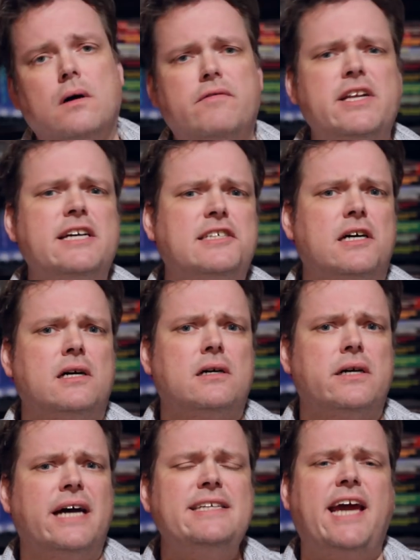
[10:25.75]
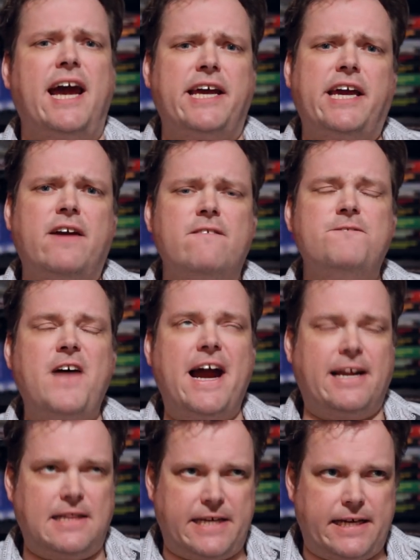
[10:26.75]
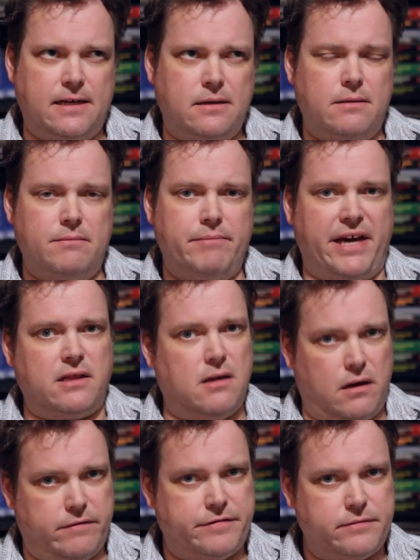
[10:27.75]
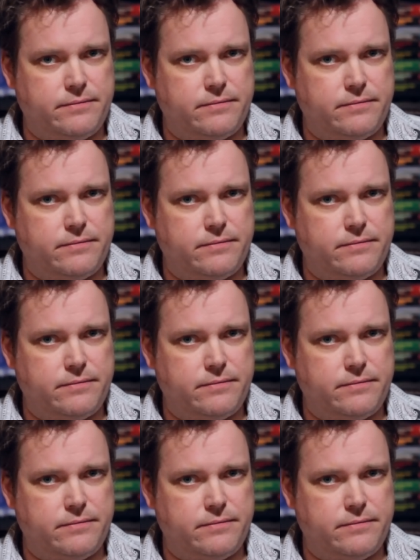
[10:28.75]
Vanessa and Kenny finally make love.